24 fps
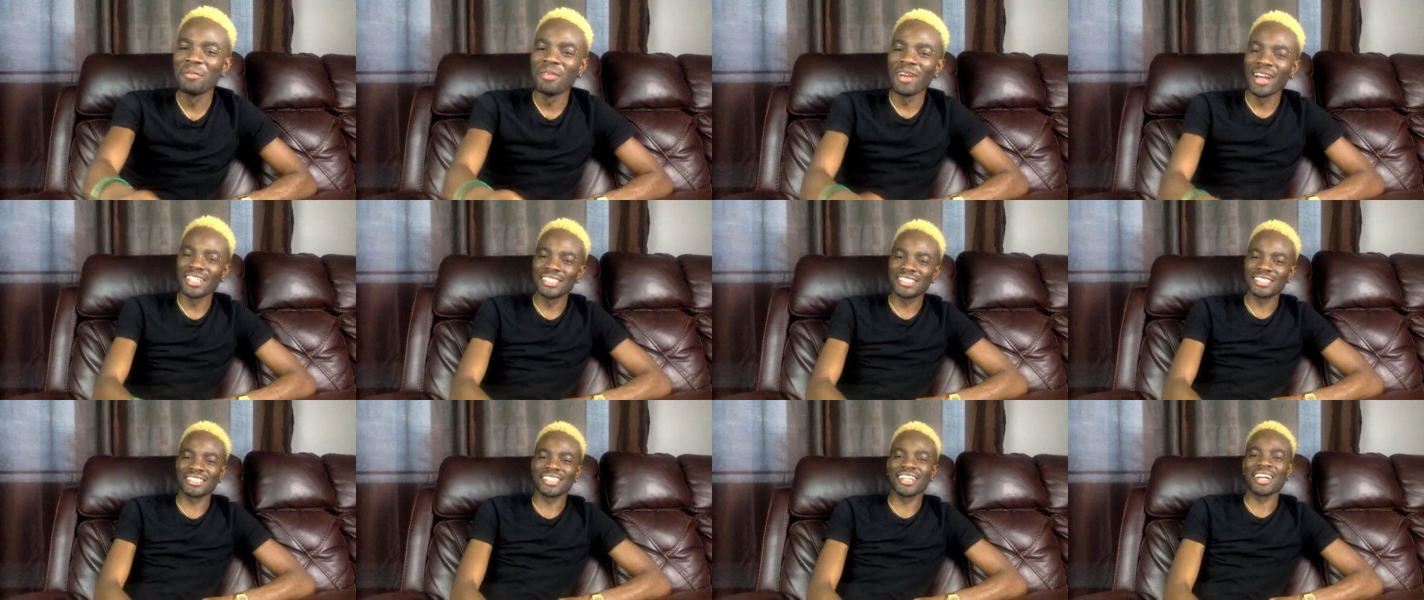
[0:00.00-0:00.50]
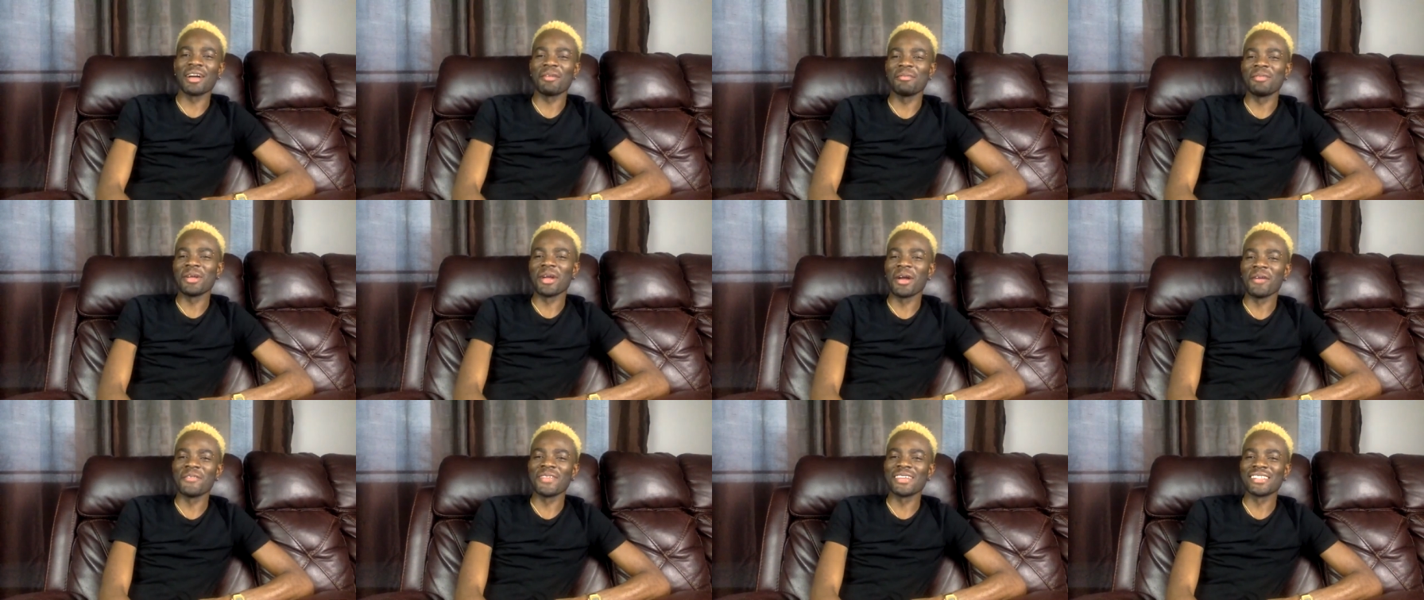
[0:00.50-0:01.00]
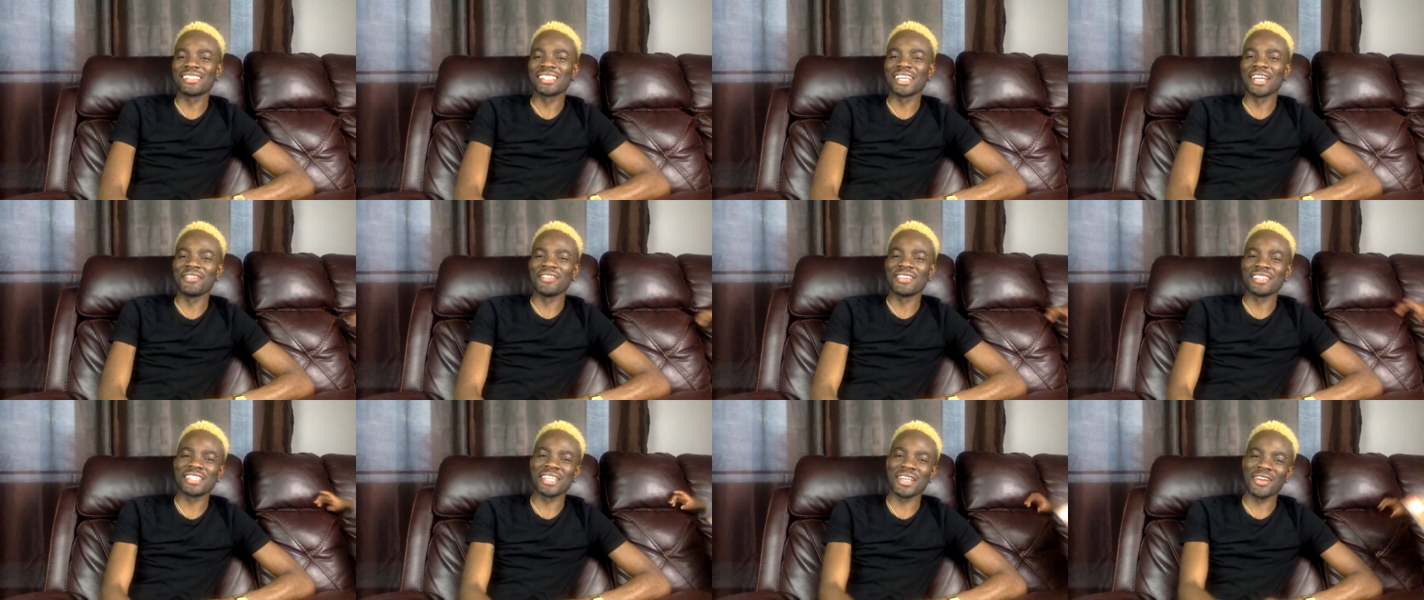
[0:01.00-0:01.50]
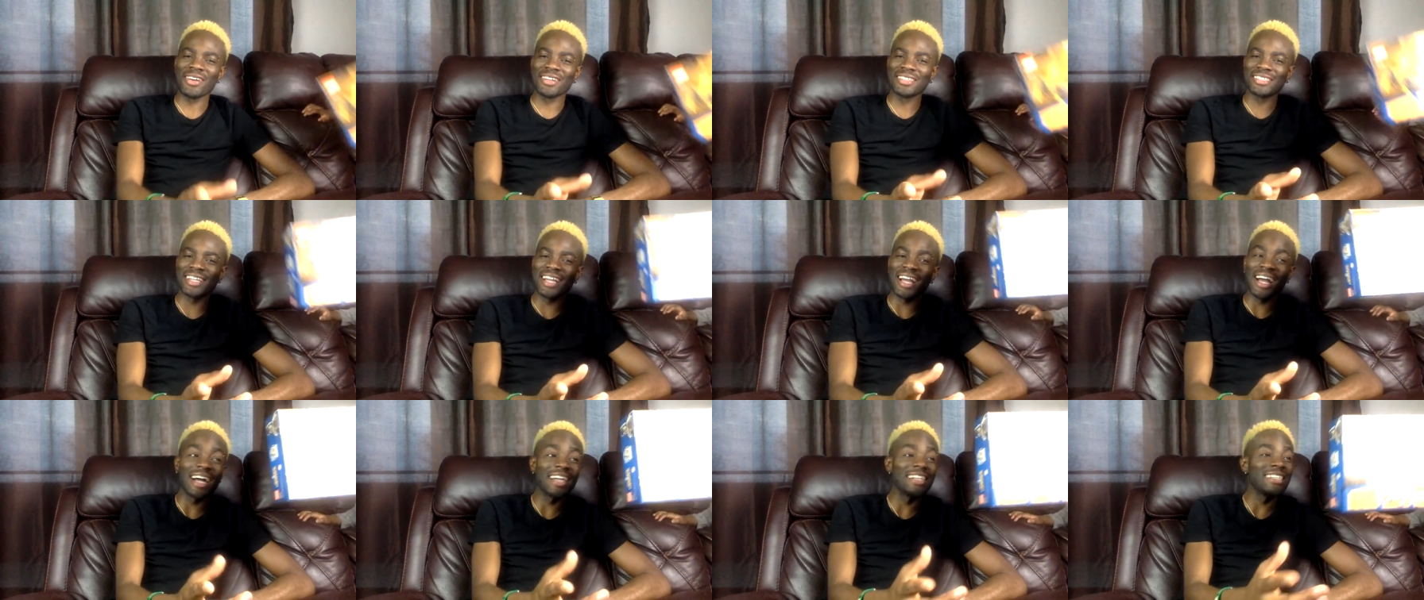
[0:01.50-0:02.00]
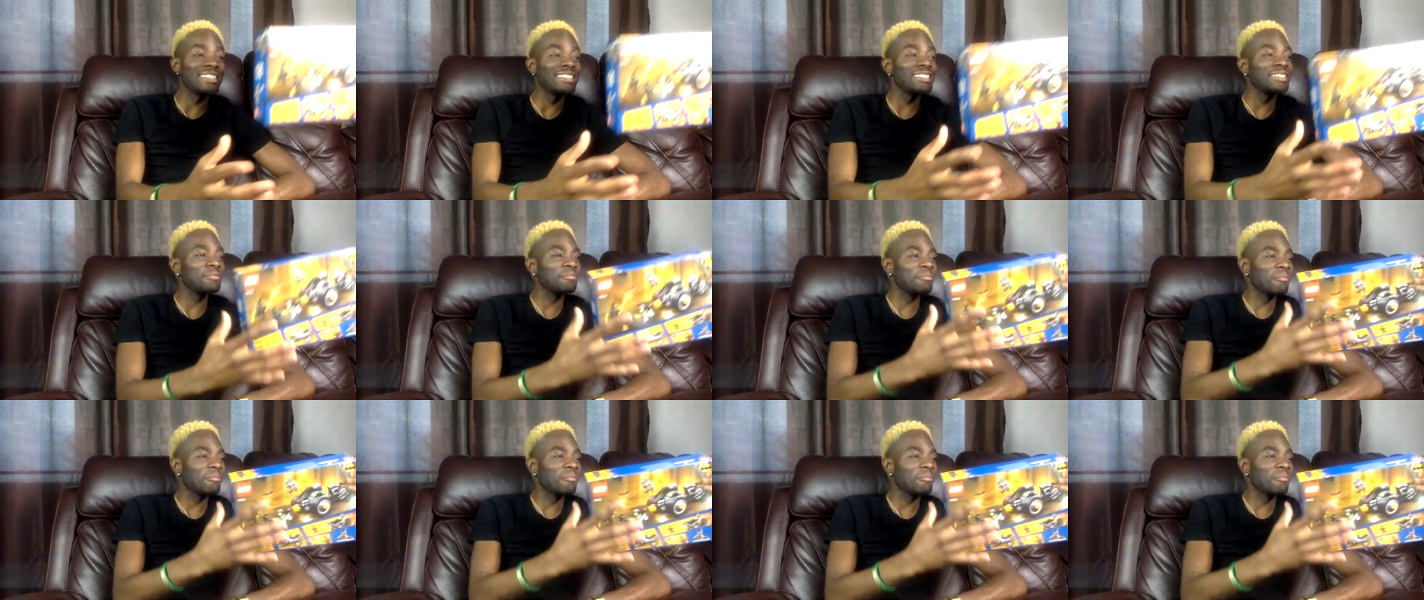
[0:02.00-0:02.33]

Bradshaw, big up yourself. You say you watch your ads.